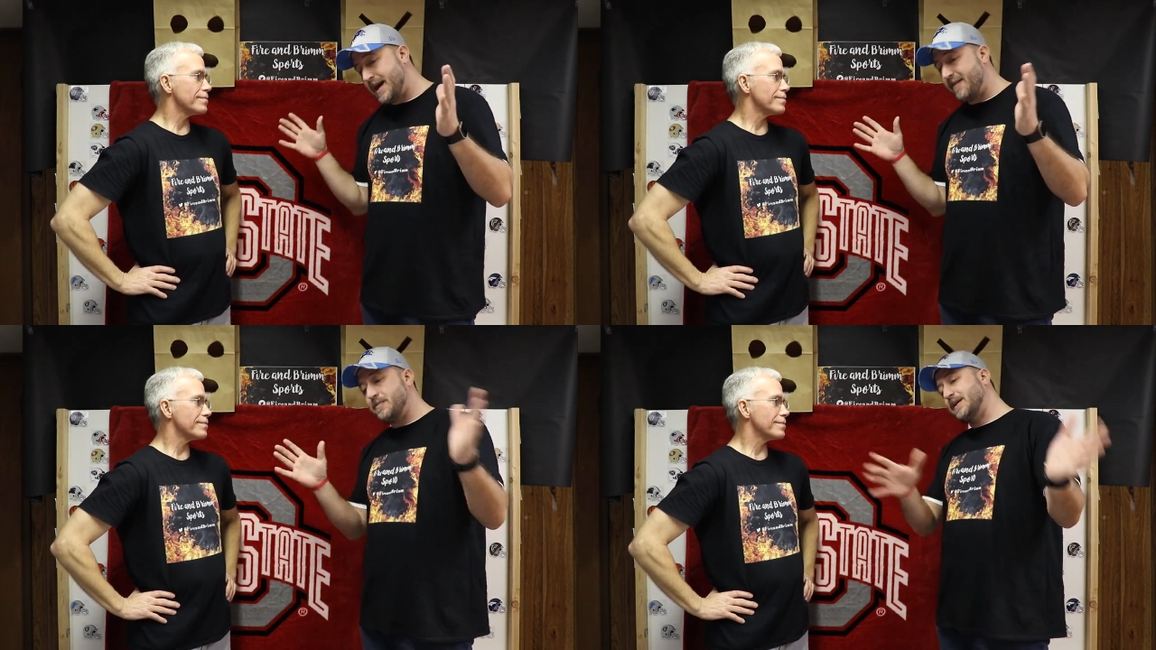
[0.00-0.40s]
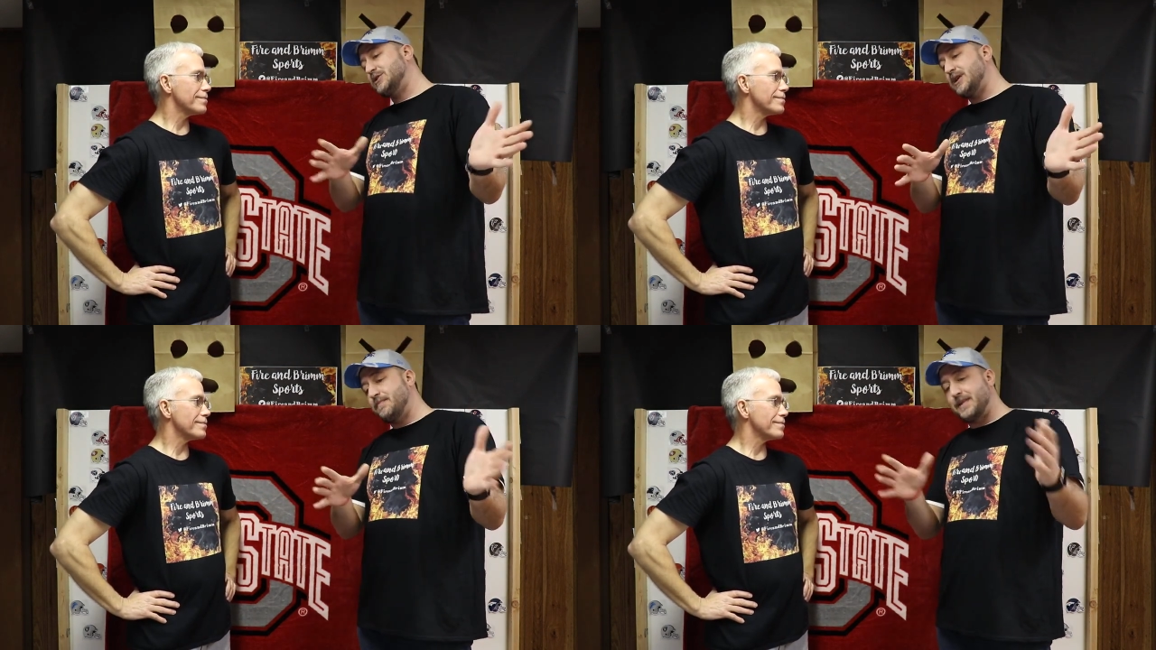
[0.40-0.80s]
Speaker 1: Everybody
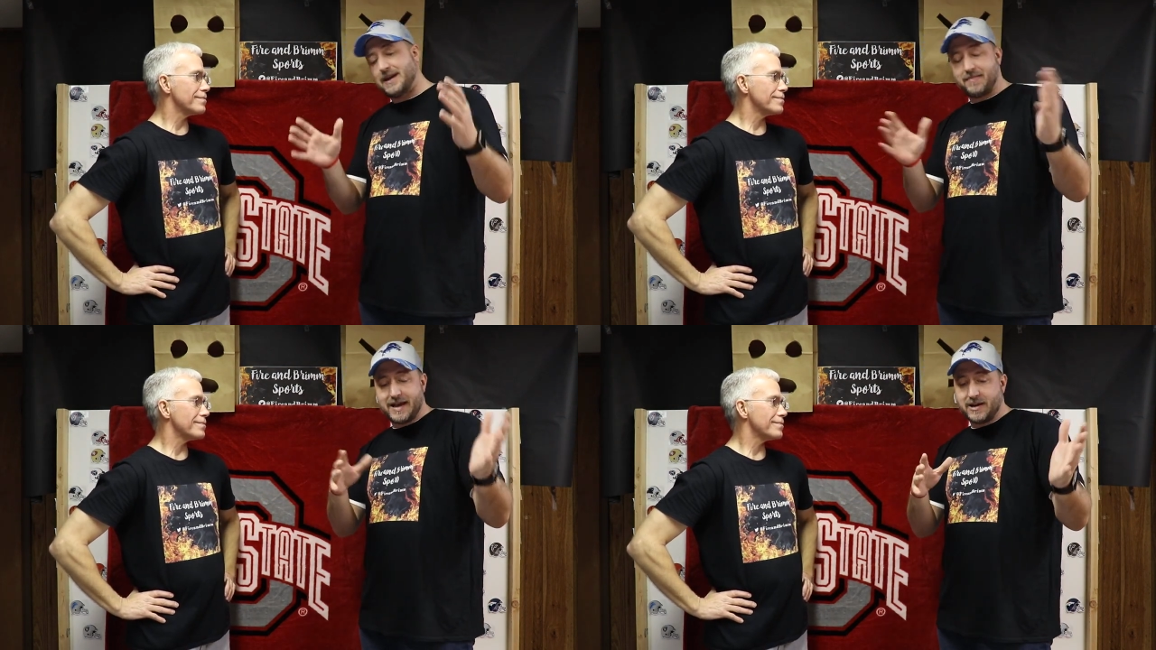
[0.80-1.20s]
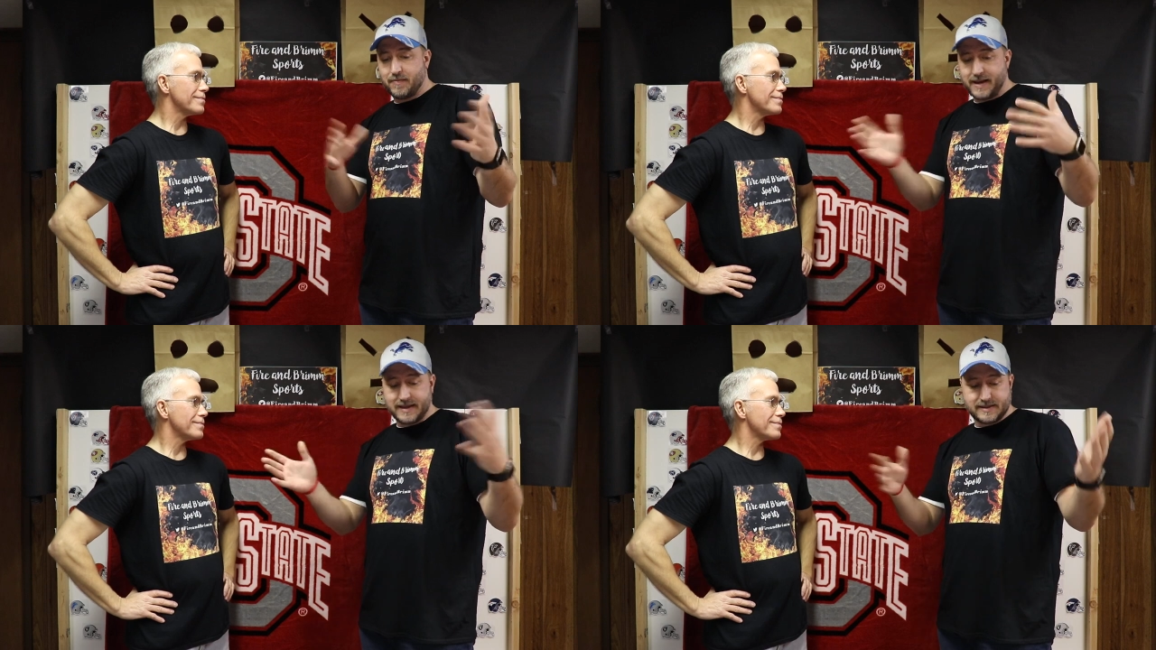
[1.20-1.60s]
jump in. Make your
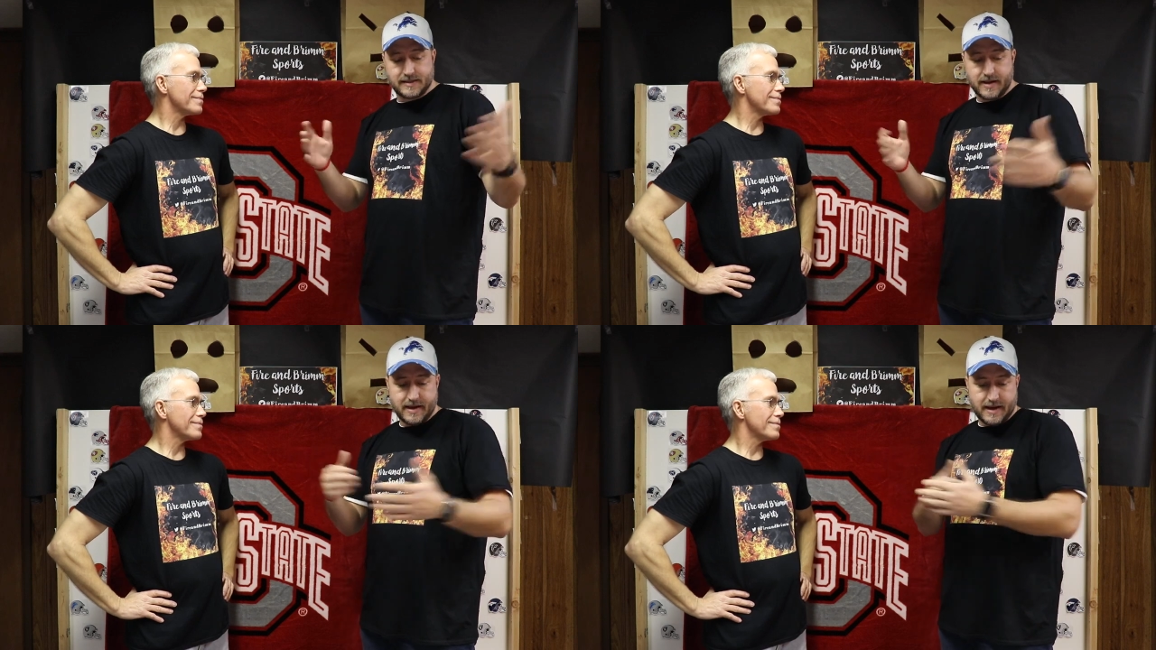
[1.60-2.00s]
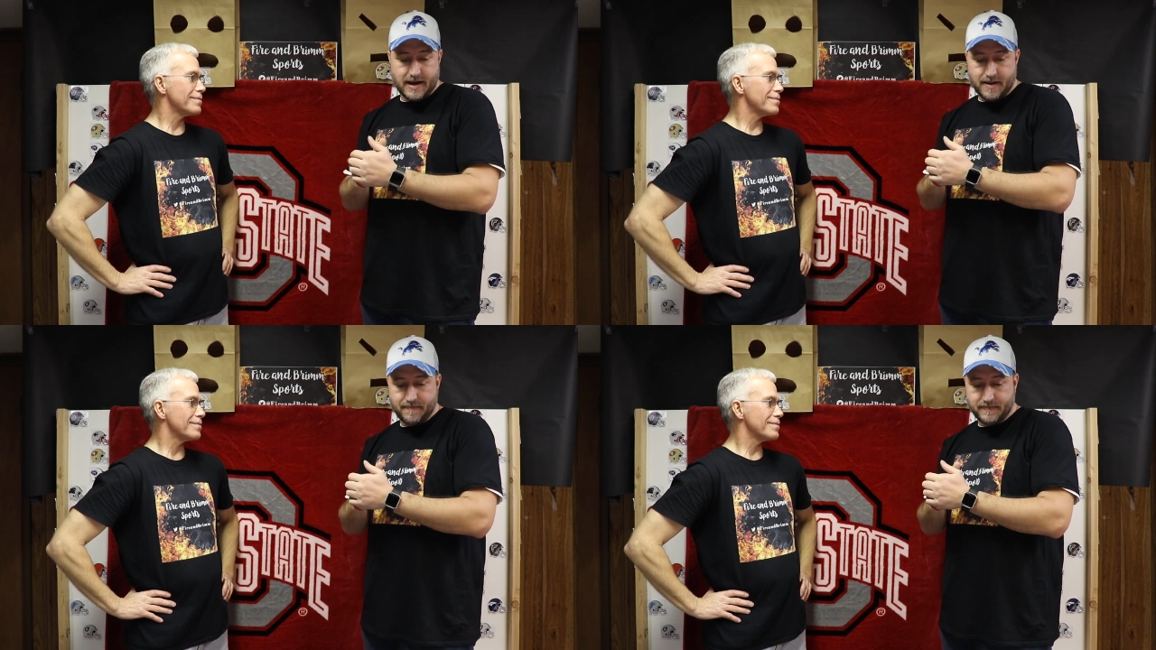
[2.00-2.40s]
picks.
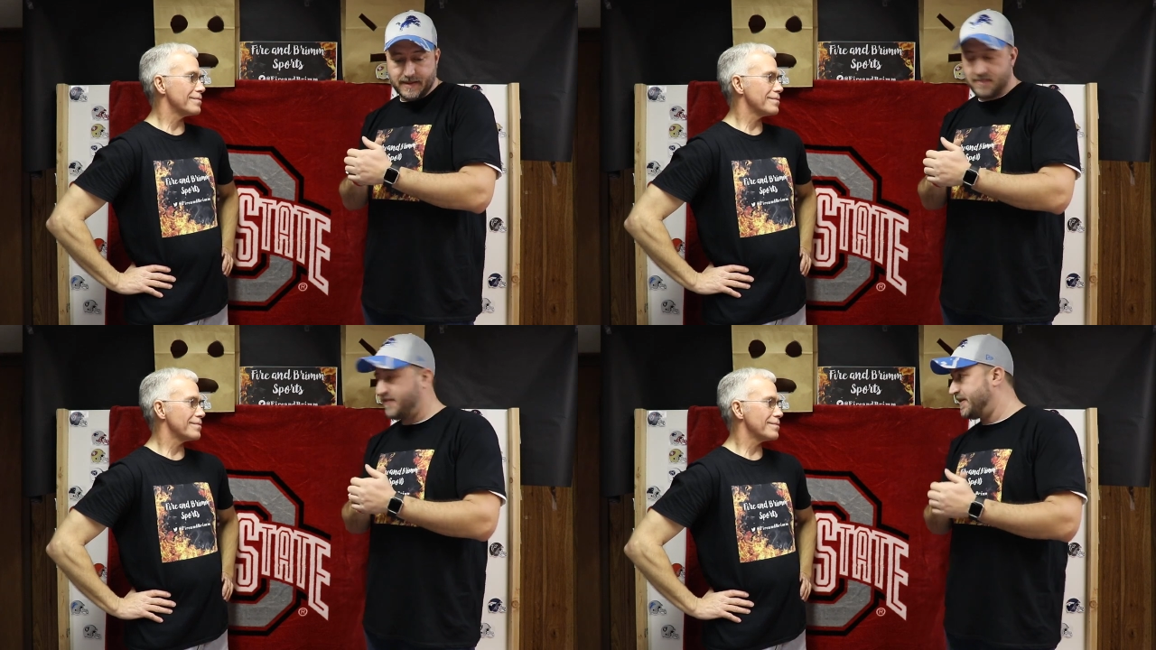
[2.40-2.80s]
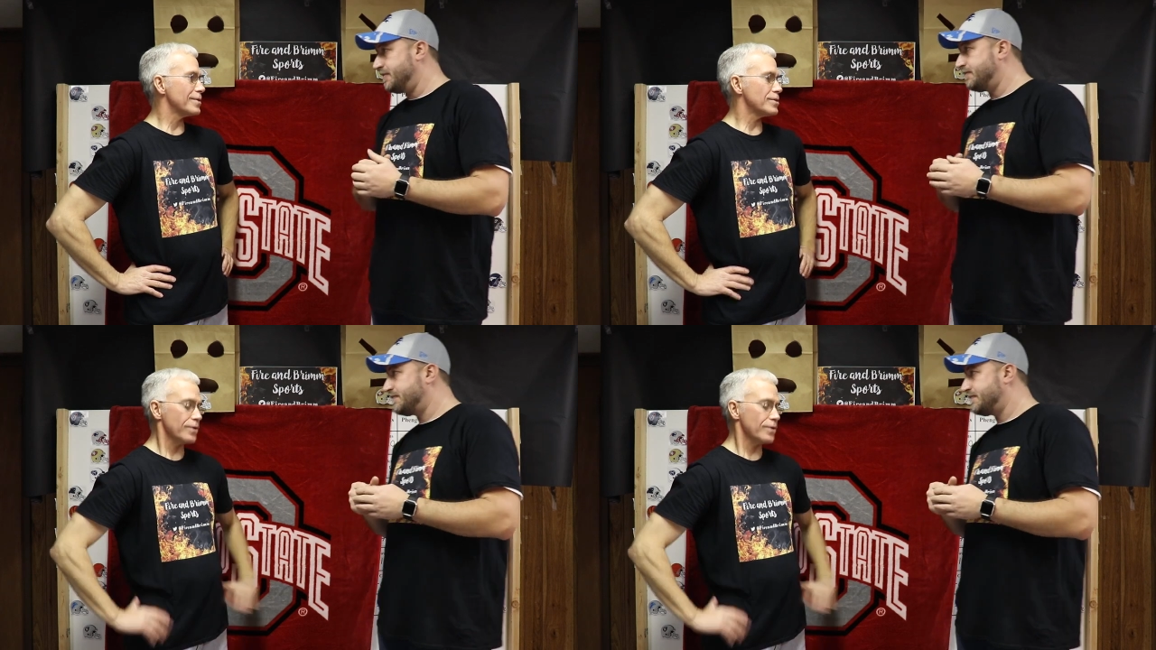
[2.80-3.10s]
Um, it'll be fun.